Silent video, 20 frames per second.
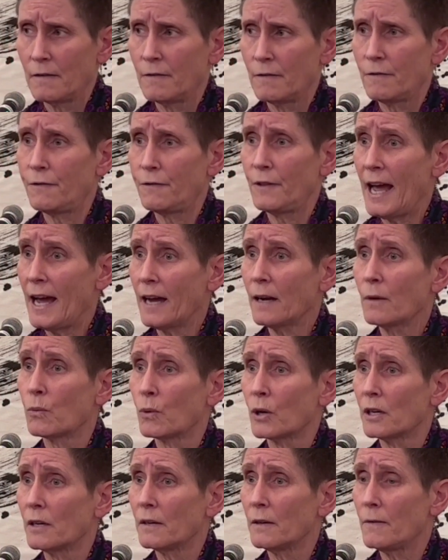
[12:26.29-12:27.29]

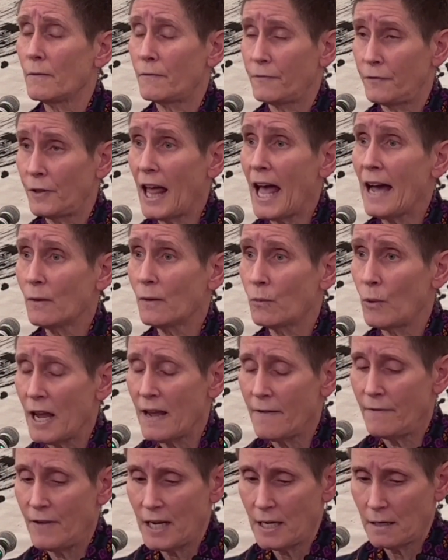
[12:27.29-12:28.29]

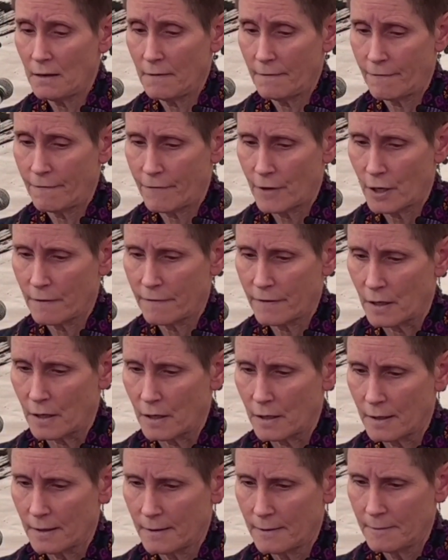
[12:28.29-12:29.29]
flag-waving
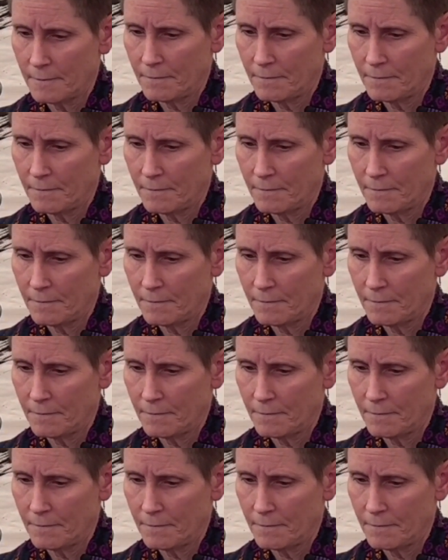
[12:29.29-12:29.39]
fervor.